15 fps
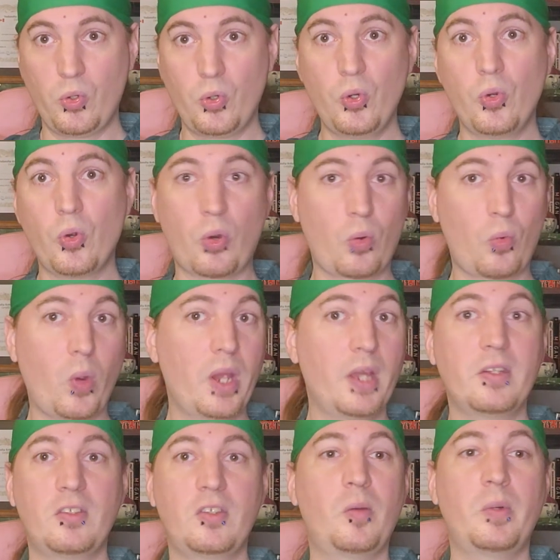who or
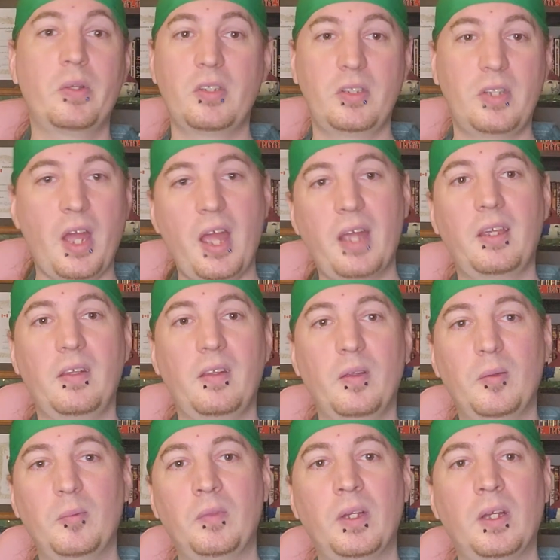when someone's attacking
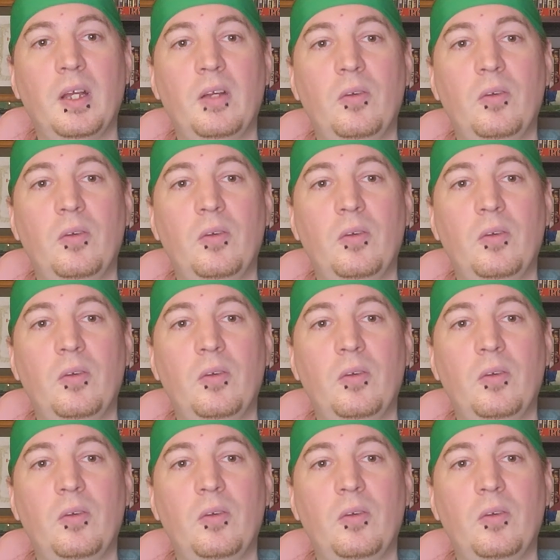them.